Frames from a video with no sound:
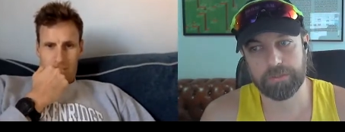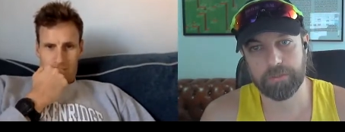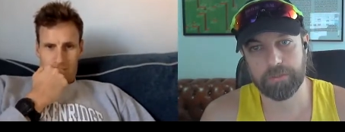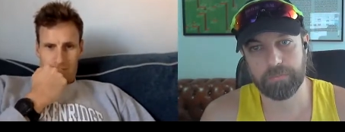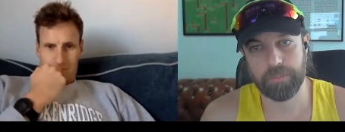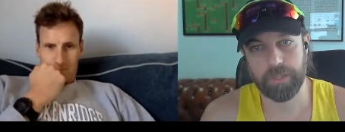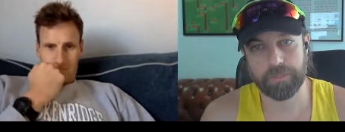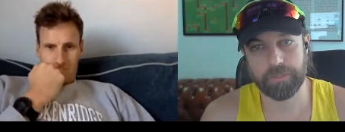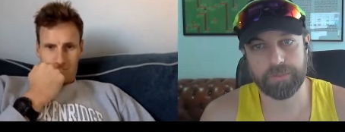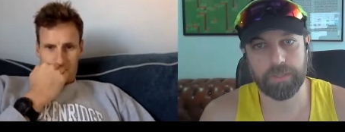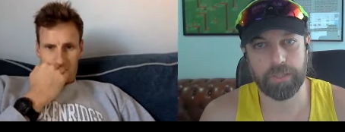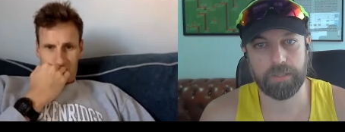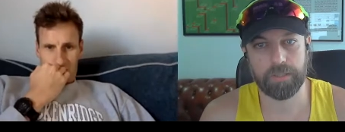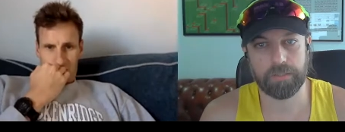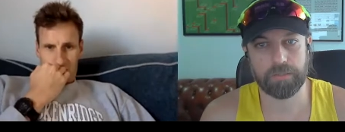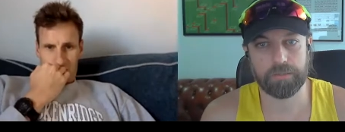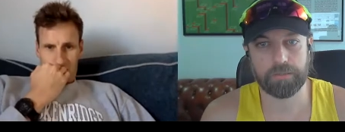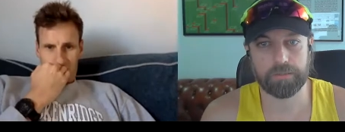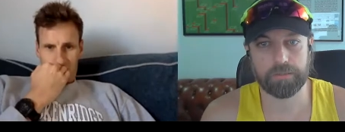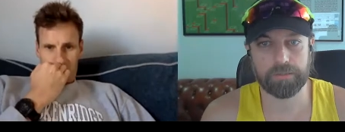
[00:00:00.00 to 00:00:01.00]
Speaker 1: and back then
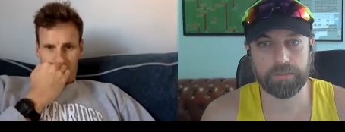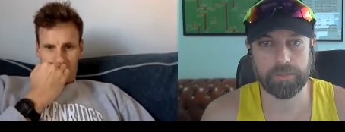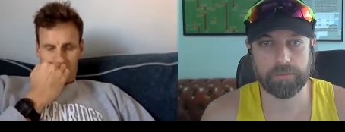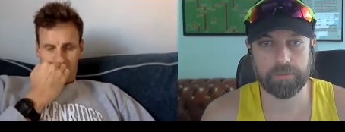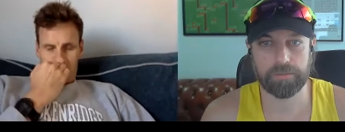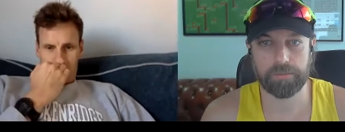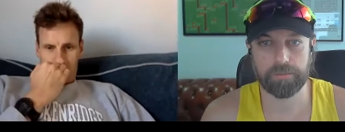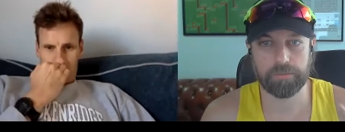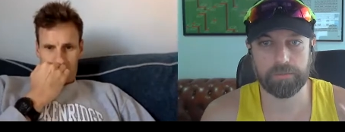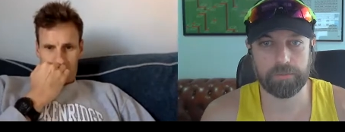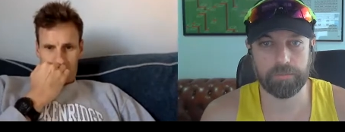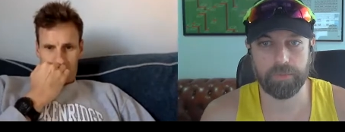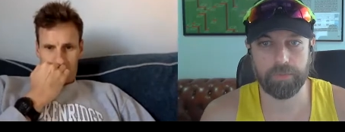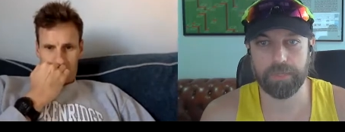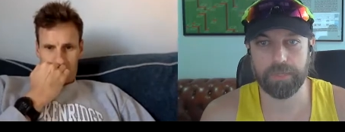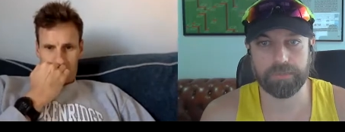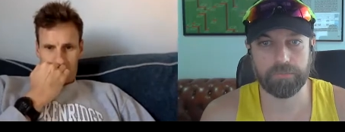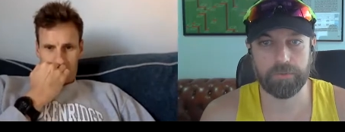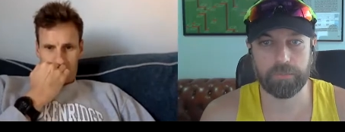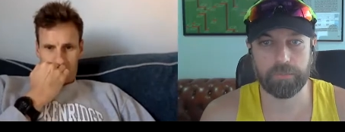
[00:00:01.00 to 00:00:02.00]
the, the, the, bikes
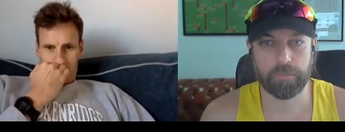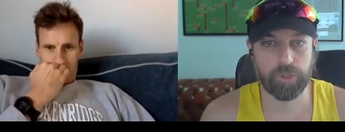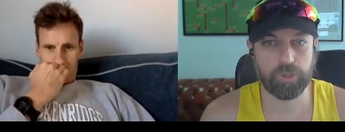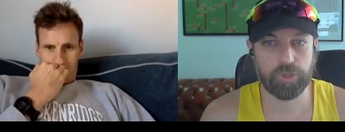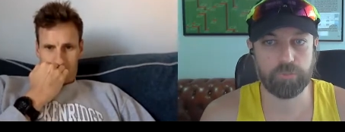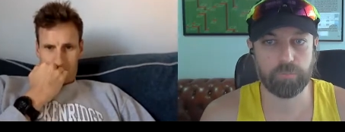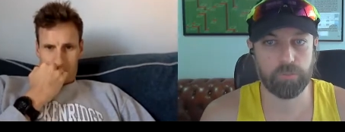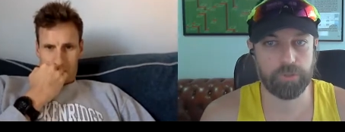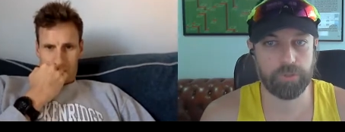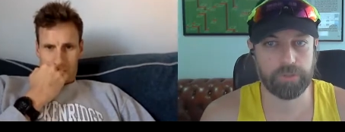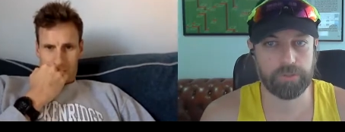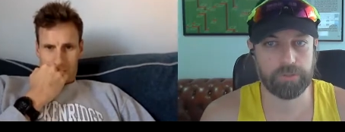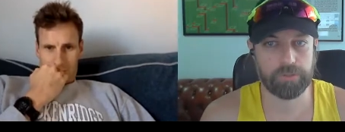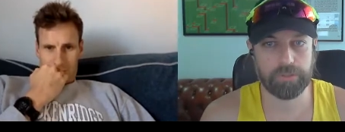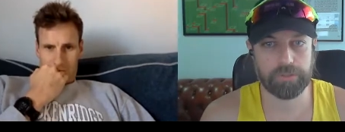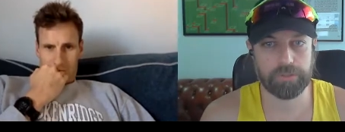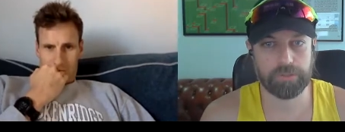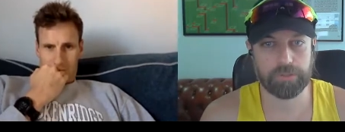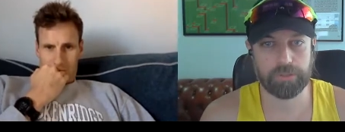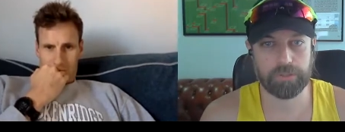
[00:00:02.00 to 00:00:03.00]
were much more
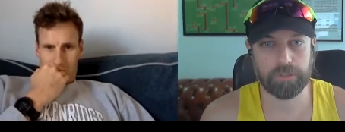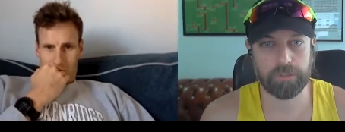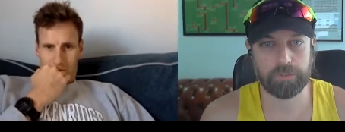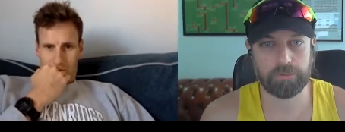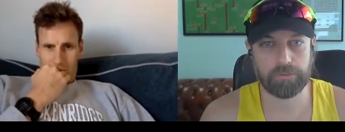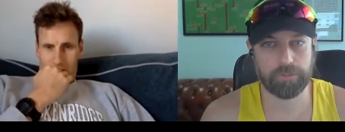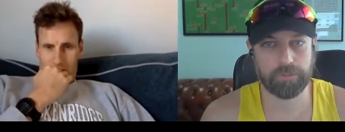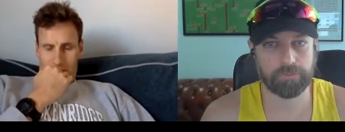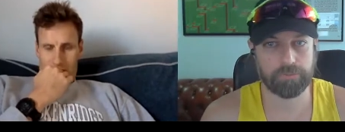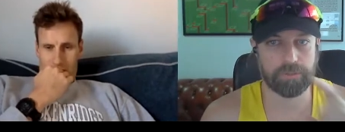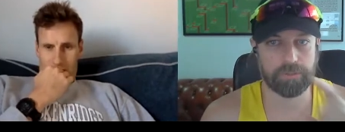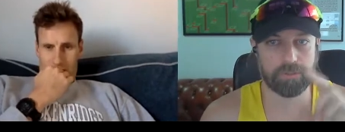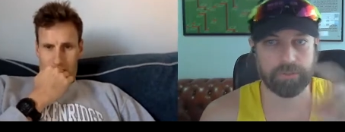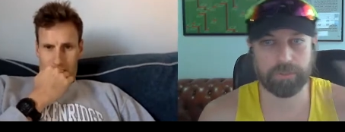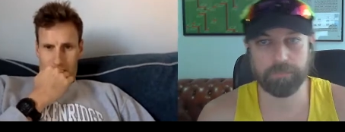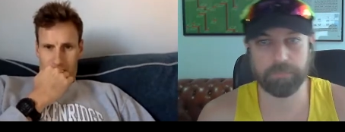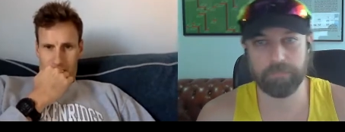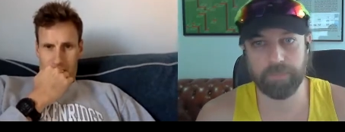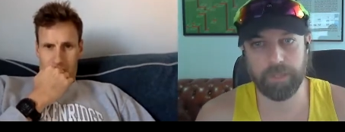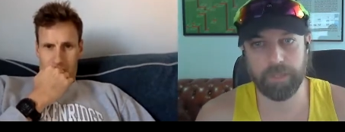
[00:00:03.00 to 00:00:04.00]
interesting. You know, there was a Zipp
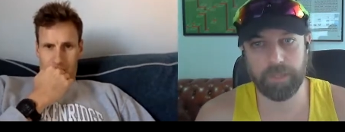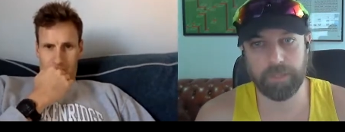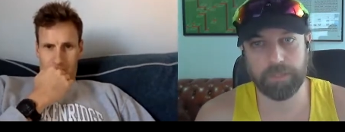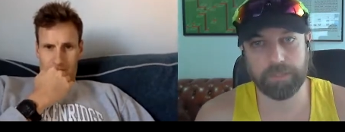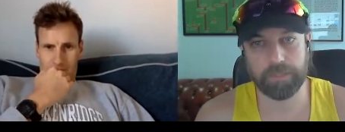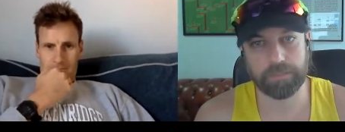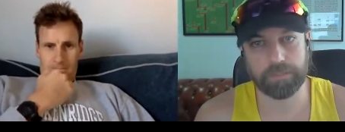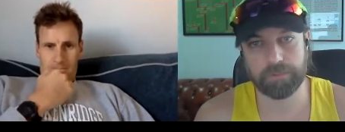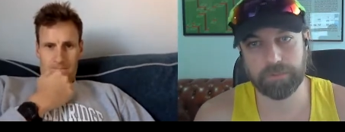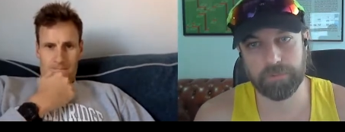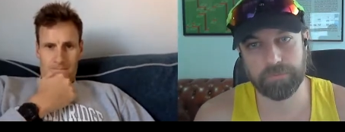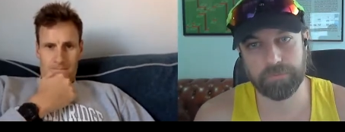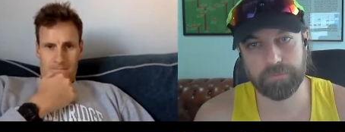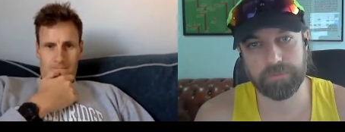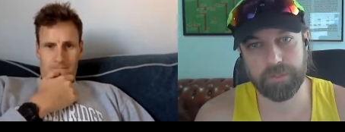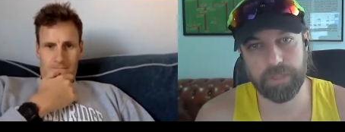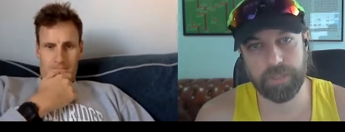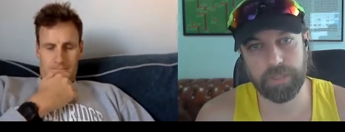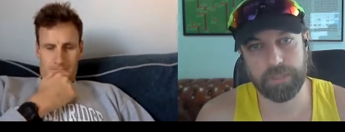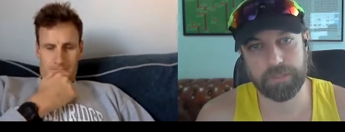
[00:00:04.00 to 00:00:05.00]
bike and a soft
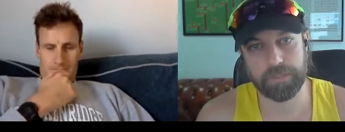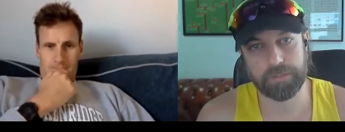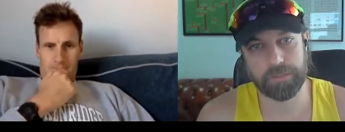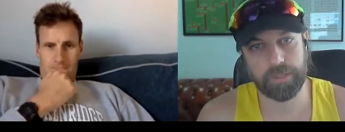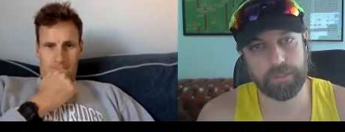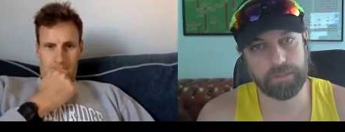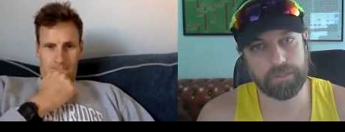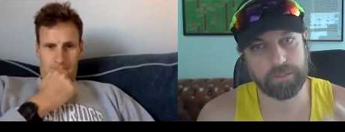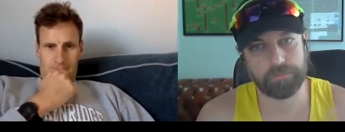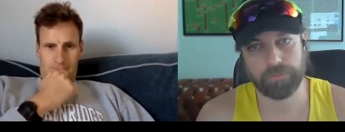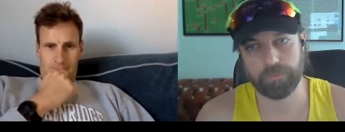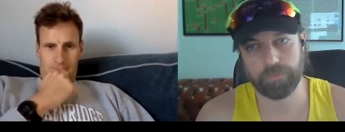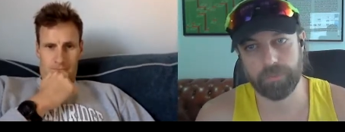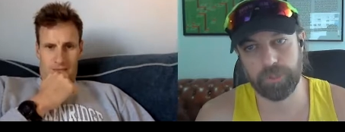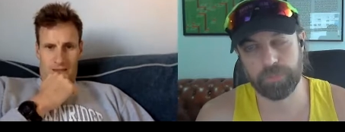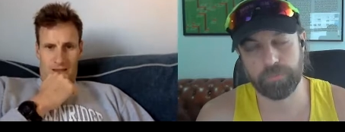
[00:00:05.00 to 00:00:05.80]
ride, and they were much yeah.